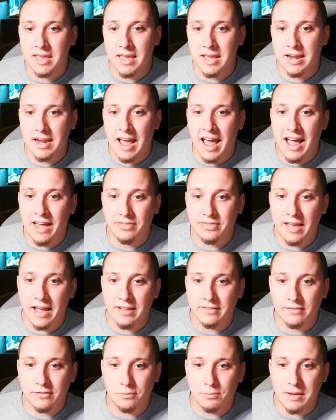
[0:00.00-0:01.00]
in at
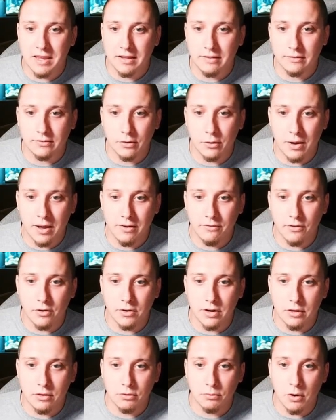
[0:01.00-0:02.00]
that speed. So I've
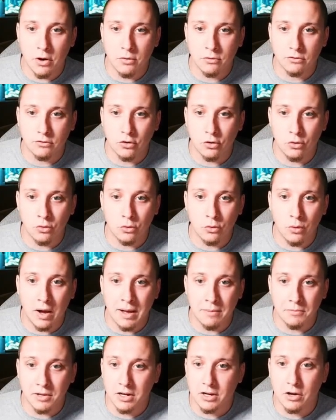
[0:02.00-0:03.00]
already thrown two.
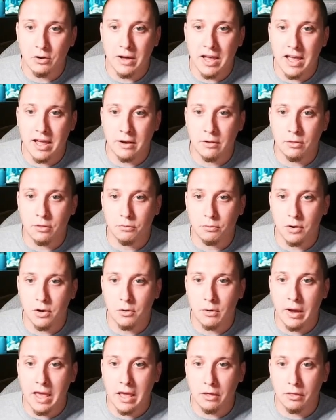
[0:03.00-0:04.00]
I'm going to go ahead and
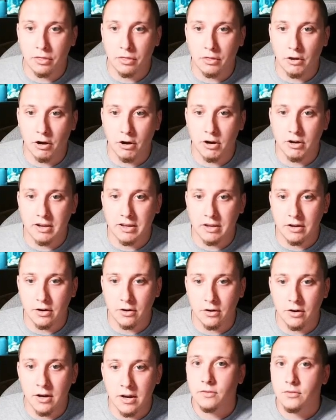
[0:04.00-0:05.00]
throw a third
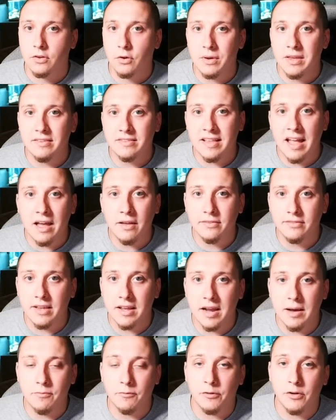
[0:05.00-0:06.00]
here. So he's now set
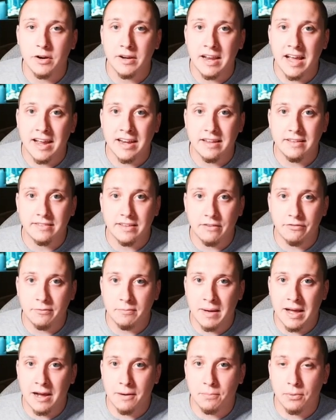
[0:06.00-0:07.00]
up for a 97
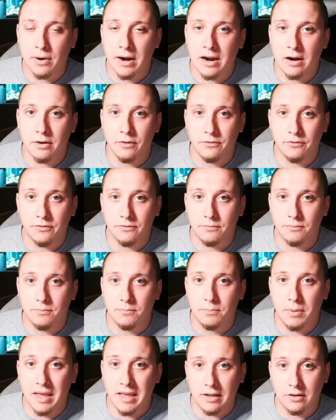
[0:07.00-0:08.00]
mile per hour
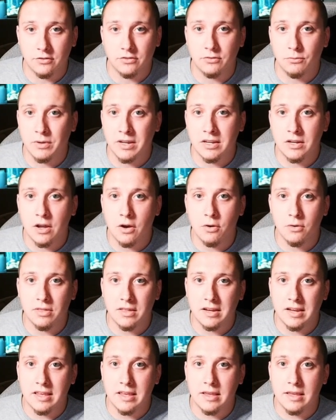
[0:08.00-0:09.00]
pitch. We know
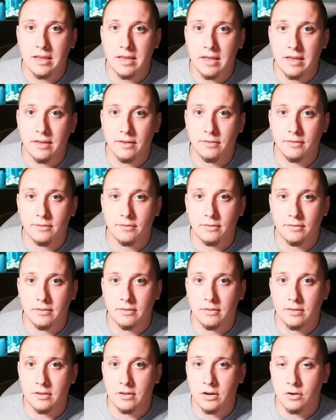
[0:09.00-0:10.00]
that he is,
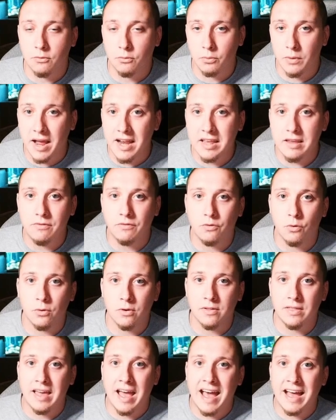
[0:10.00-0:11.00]
ready
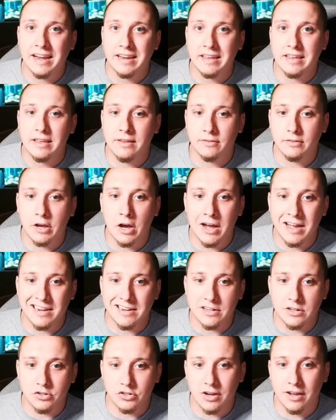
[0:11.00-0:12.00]
for that. He has gotten
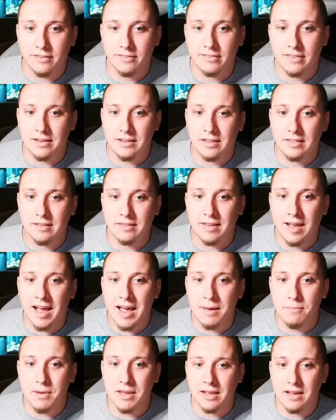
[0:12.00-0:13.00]
adjusted to the
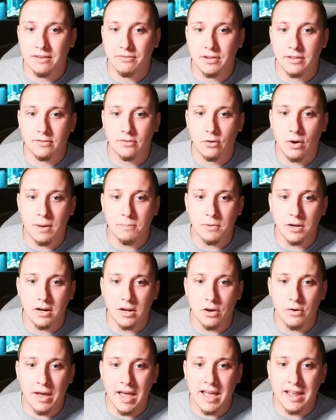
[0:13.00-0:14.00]
timing of it. So I'm going to
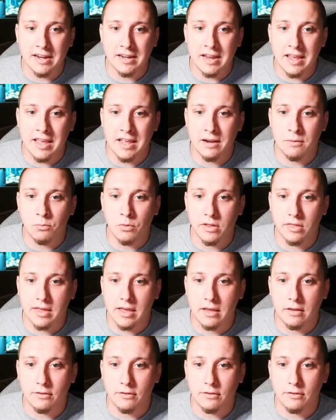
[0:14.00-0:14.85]
go ahead and hit him with a